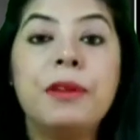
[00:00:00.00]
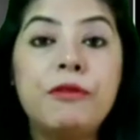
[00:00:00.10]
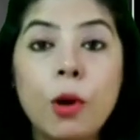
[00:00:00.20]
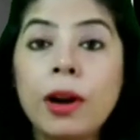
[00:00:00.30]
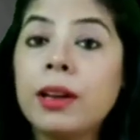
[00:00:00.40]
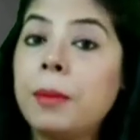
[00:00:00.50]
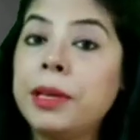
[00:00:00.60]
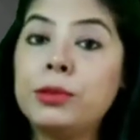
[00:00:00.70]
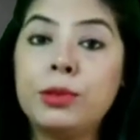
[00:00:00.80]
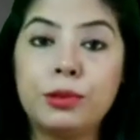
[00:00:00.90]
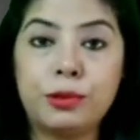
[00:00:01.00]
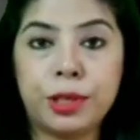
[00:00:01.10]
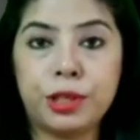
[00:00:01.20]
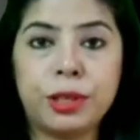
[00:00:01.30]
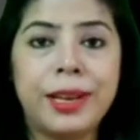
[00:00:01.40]
Before coming to
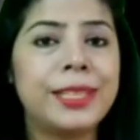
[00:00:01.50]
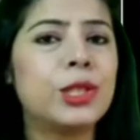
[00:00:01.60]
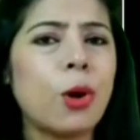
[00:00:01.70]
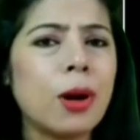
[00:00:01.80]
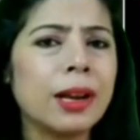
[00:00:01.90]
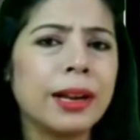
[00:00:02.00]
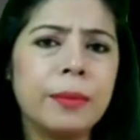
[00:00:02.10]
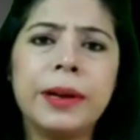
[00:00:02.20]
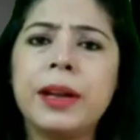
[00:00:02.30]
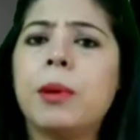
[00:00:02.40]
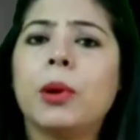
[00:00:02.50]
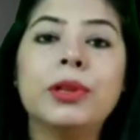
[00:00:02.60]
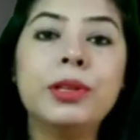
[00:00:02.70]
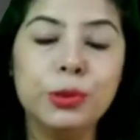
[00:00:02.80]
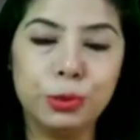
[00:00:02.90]
nutrition, let's talk a little bit
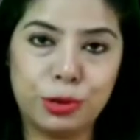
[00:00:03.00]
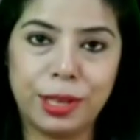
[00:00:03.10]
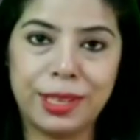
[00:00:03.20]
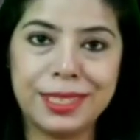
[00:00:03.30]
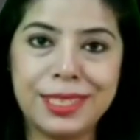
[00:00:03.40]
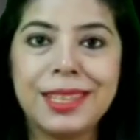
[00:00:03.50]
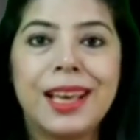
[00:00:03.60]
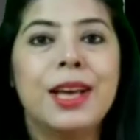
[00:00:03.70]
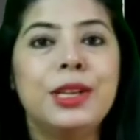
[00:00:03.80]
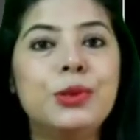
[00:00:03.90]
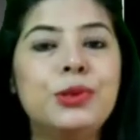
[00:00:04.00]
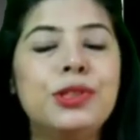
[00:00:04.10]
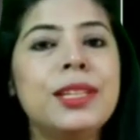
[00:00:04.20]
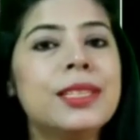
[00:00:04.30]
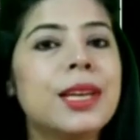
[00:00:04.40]
about the nutrients.
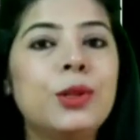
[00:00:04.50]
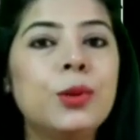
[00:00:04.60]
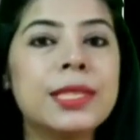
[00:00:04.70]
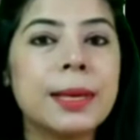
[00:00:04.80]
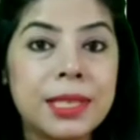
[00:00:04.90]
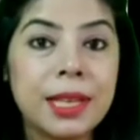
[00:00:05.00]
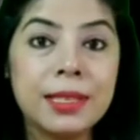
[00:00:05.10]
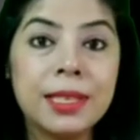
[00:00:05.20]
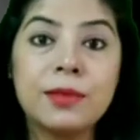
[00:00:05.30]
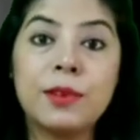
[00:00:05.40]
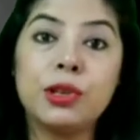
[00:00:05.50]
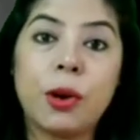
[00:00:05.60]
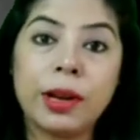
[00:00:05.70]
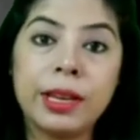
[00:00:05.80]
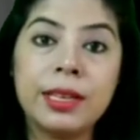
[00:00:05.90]
Nutrients are those substances which an
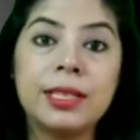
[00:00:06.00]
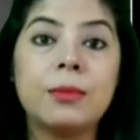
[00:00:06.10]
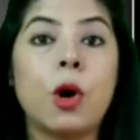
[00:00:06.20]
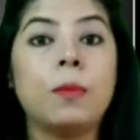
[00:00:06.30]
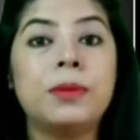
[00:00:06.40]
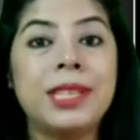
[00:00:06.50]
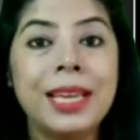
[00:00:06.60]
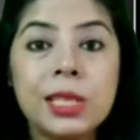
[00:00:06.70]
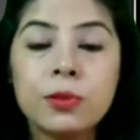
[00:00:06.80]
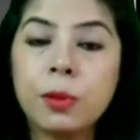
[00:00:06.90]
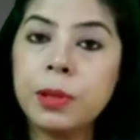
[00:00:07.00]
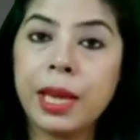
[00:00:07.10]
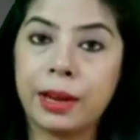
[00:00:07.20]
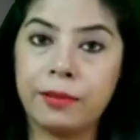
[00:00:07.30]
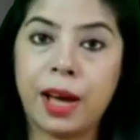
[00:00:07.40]
organism obtains from
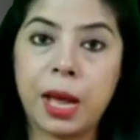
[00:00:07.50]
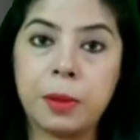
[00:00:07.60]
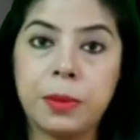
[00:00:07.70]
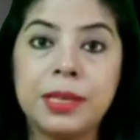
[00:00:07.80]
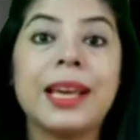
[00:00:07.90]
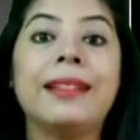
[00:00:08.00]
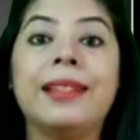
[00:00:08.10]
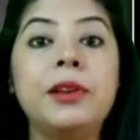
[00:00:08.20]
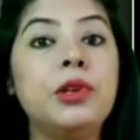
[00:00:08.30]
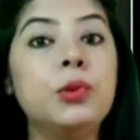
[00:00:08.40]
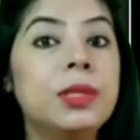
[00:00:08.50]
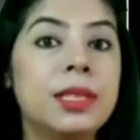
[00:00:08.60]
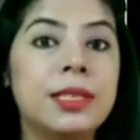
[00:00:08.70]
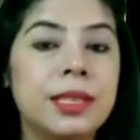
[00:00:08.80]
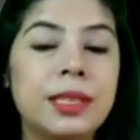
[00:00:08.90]
the environment and then
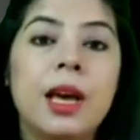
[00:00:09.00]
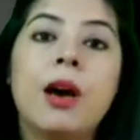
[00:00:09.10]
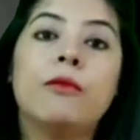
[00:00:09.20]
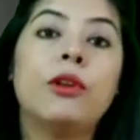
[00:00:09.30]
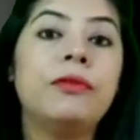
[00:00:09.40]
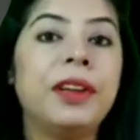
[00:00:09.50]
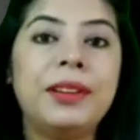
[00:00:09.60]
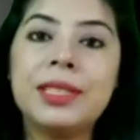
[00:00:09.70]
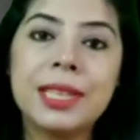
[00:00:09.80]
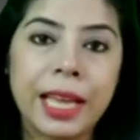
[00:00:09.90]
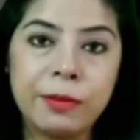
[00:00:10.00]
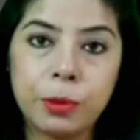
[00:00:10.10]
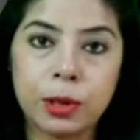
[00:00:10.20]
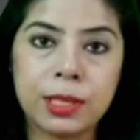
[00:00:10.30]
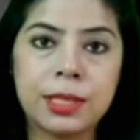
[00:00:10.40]
uses it for various life
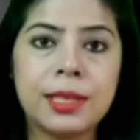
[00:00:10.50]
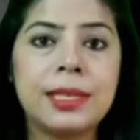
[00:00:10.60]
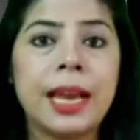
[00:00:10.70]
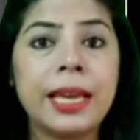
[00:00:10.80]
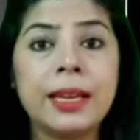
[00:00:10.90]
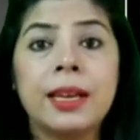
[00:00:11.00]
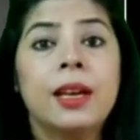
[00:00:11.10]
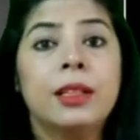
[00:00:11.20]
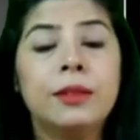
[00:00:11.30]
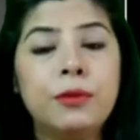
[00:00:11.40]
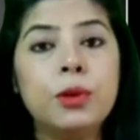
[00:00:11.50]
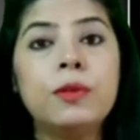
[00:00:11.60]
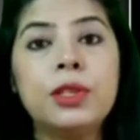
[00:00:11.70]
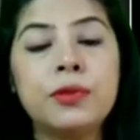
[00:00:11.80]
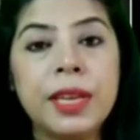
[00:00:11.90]
processes. Like the
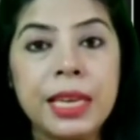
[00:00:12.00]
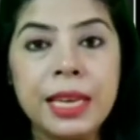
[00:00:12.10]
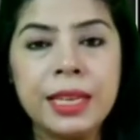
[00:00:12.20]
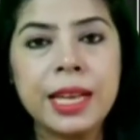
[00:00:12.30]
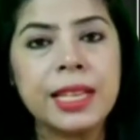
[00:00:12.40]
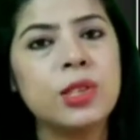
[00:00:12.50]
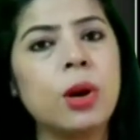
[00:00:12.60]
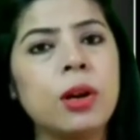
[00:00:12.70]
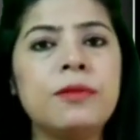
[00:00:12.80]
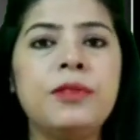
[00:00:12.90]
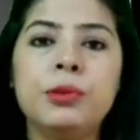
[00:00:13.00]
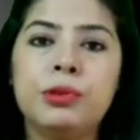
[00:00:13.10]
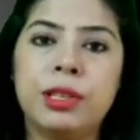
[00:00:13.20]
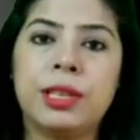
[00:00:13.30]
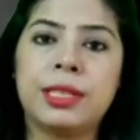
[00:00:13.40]
food which we eat has a lot of
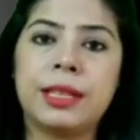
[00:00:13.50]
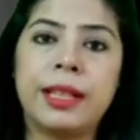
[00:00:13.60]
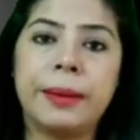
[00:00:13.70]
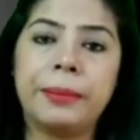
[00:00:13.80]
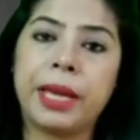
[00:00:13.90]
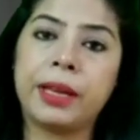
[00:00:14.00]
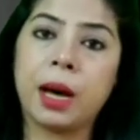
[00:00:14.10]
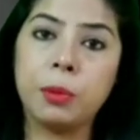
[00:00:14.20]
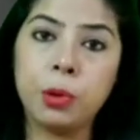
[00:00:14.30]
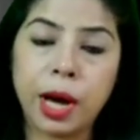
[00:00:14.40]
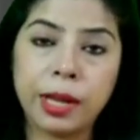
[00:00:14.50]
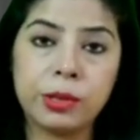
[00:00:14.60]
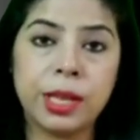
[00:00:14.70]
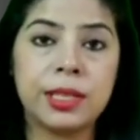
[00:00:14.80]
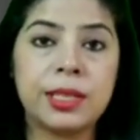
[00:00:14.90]
nutrients in them, like
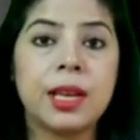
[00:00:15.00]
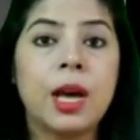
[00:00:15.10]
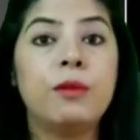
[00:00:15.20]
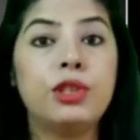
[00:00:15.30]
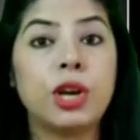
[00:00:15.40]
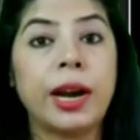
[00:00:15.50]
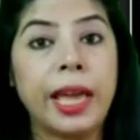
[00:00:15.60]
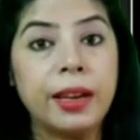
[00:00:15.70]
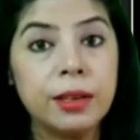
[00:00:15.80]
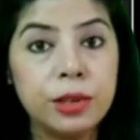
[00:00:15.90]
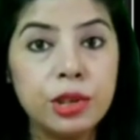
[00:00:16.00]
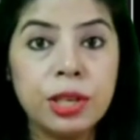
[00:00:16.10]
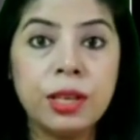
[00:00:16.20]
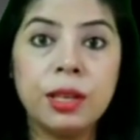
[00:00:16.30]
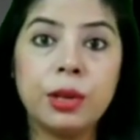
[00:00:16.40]
carbohydrates, which are
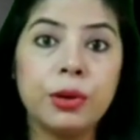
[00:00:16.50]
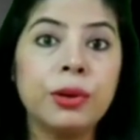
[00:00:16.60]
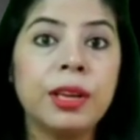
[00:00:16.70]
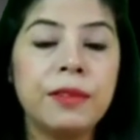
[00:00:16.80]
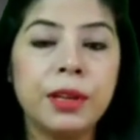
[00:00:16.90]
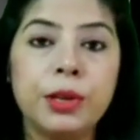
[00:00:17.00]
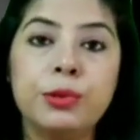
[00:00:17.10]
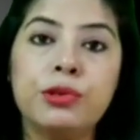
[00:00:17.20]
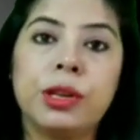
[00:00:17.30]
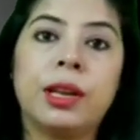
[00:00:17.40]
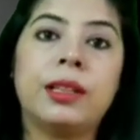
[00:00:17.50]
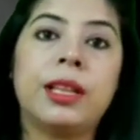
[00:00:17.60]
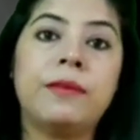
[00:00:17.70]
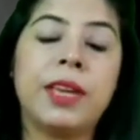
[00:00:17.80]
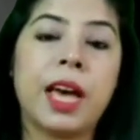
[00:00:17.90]
energy, giving nutrient.
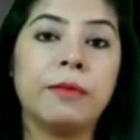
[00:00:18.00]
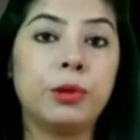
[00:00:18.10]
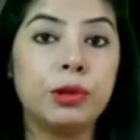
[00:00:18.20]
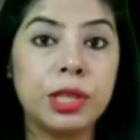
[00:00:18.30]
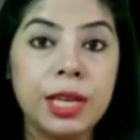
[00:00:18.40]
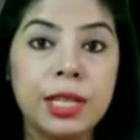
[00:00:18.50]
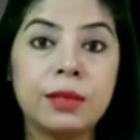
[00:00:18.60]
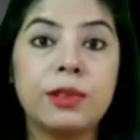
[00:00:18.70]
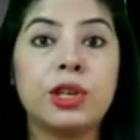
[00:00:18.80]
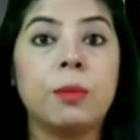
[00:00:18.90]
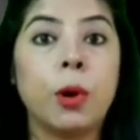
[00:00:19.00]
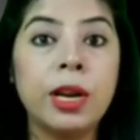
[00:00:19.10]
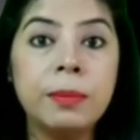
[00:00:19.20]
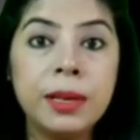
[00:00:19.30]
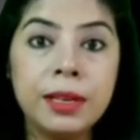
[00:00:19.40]
Then we have proteins, which are
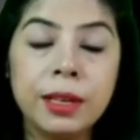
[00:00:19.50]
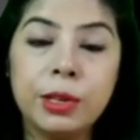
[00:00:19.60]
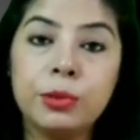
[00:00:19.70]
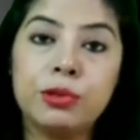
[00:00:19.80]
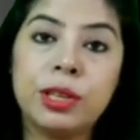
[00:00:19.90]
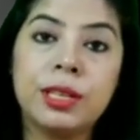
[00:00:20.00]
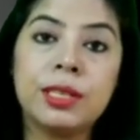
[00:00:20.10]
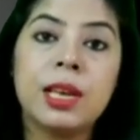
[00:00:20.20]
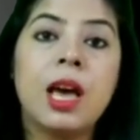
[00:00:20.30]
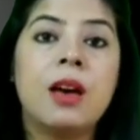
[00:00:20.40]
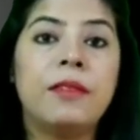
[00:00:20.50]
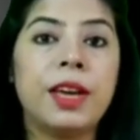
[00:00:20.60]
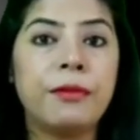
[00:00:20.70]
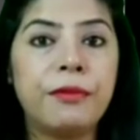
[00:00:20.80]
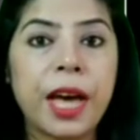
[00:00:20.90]
body building nutrients.
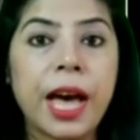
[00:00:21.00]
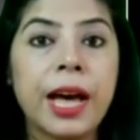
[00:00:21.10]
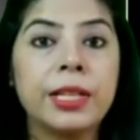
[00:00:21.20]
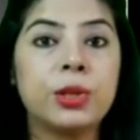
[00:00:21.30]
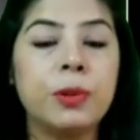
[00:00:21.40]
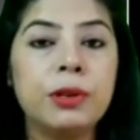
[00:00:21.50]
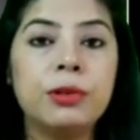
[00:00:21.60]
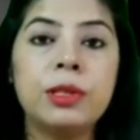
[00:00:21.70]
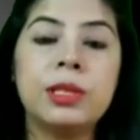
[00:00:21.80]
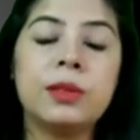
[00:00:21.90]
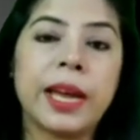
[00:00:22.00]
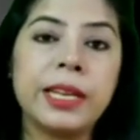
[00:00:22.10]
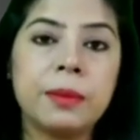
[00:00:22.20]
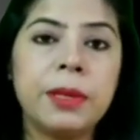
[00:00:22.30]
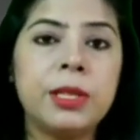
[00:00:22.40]
We have fats, minerals,
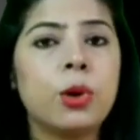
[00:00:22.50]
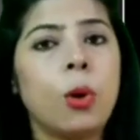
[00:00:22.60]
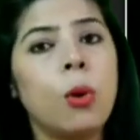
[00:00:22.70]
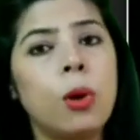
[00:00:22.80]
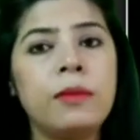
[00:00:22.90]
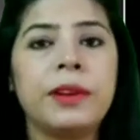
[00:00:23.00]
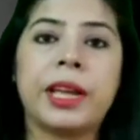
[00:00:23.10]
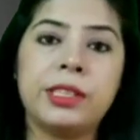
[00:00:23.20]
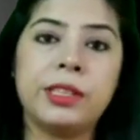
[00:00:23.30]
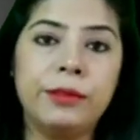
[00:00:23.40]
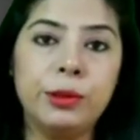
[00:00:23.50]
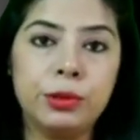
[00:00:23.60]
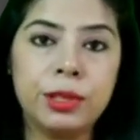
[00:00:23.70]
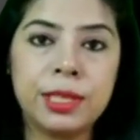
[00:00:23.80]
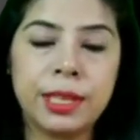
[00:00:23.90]
vitamins. So all variety of
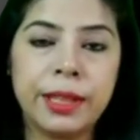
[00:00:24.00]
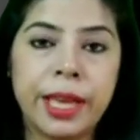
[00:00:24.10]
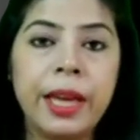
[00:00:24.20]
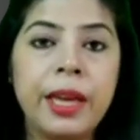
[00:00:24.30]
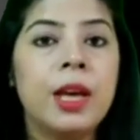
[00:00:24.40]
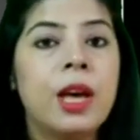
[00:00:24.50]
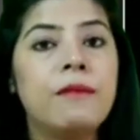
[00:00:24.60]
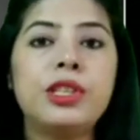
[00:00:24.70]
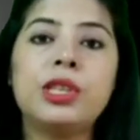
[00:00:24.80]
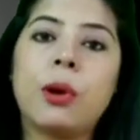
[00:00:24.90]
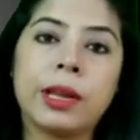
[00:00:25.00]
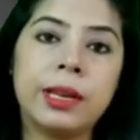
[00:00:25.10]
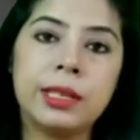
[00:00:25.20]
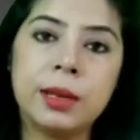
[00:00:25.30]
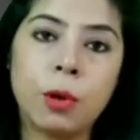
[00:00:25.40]
nutrients are there which an
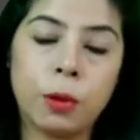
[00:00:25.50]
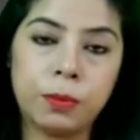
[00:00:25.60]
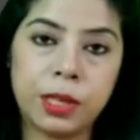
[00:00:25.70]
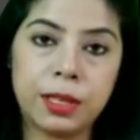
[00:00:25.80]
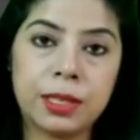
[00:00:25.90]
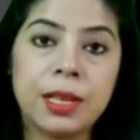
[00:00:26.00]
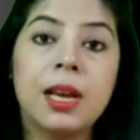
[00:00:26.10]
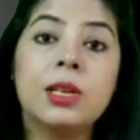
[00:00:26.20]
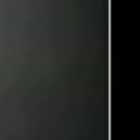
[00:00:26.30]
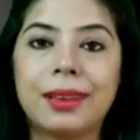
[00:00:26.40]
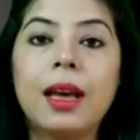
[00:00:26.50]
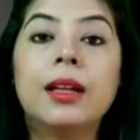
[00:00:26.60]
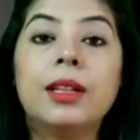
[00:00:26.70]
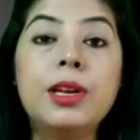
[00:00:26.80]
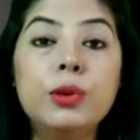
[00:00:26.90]
organism obtains.
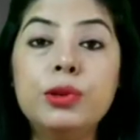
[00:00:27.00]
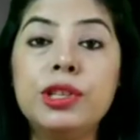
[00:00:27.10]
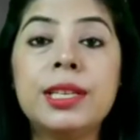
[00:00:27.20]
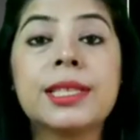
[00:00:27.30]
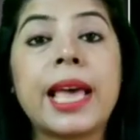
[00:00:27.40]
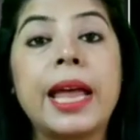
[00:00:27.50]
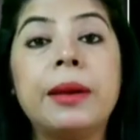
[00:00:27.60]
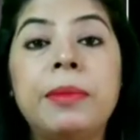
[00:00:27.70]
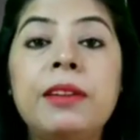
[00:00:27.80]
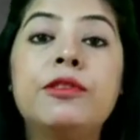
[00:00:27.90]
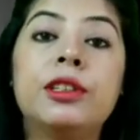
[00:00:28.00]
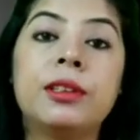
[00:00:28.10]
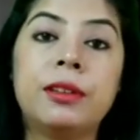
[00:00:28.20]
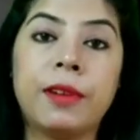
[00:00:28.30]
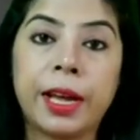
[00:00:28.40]
The nutrients can be
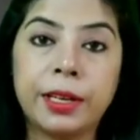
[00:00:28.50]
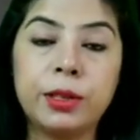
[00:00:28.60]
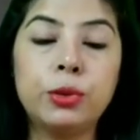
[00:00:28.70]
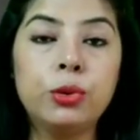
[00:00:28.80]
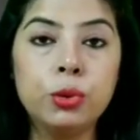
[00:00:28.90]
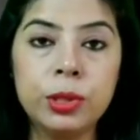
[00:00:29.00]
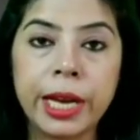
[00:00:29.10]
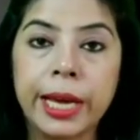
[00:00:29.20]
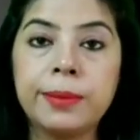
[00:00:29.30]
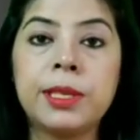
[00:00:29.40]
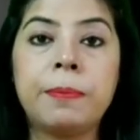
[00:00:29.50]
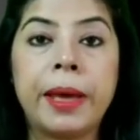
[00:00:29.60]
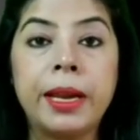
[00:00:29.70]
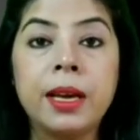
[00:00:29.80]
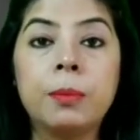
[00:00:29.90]
further divided into two types
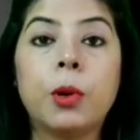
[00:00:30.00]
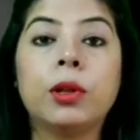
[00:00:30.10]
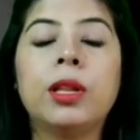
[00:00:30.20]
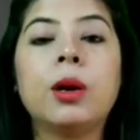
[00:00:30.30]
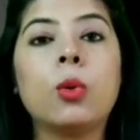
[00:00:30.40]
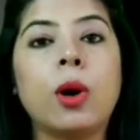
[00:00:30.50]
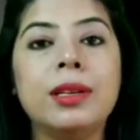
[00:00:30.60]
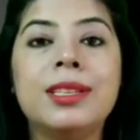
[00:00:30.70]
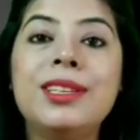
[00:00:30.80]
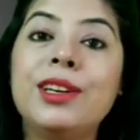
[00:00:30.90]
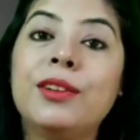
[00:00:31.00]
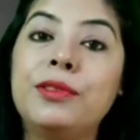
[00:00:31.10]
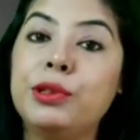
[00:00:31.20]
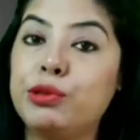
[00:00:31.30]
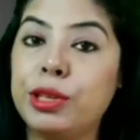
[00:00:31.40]
depending upon the quantity
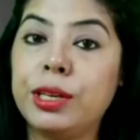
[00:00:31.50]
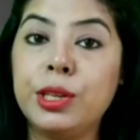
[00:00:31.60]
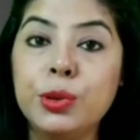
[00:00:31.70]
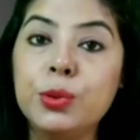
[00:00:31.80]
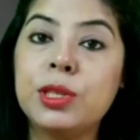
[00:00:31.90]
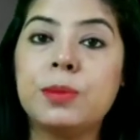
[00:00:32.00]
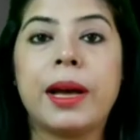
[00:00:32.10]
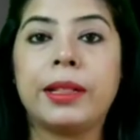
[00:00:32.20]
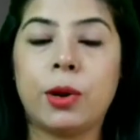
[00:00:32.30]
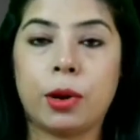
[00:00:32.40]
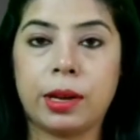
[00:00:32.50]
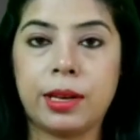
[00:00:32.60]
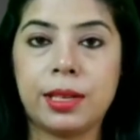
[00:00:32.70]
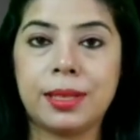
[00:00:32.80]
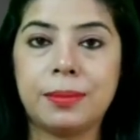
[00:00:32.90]
of nutrient used by the
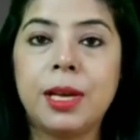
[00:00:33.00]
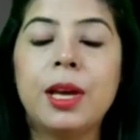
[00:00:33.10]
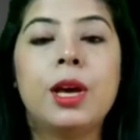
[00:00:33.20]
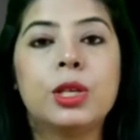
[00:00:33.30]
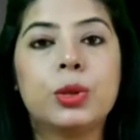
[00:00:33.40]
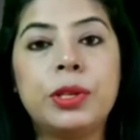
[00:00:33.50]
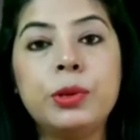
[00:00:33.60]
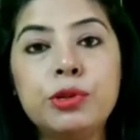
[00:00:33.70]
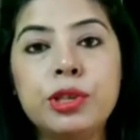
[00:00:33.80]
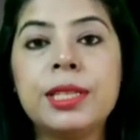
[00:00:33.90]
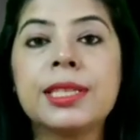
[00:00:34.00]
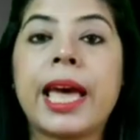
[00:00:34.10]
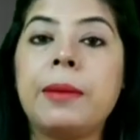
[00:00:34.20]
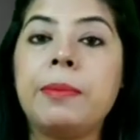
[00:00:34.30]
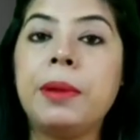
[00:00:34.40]
organism. So nutrients
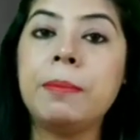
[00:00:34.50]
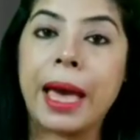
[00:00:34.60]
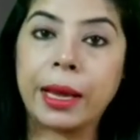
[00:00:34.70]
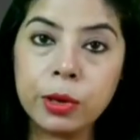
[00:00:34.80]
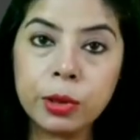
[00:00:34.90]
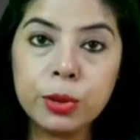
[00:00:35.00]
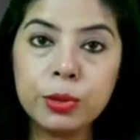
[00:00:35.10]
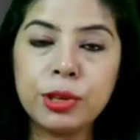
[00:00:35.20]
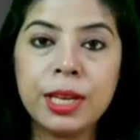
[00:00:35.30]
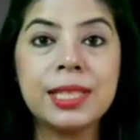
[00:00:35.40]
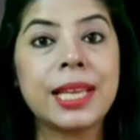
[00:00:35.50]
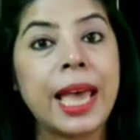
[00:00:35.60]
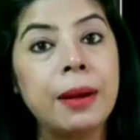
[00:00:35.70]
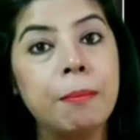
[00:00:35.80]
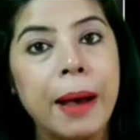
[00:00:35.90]
can be macronutrients
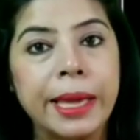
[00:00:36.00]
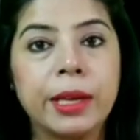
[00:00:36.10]
and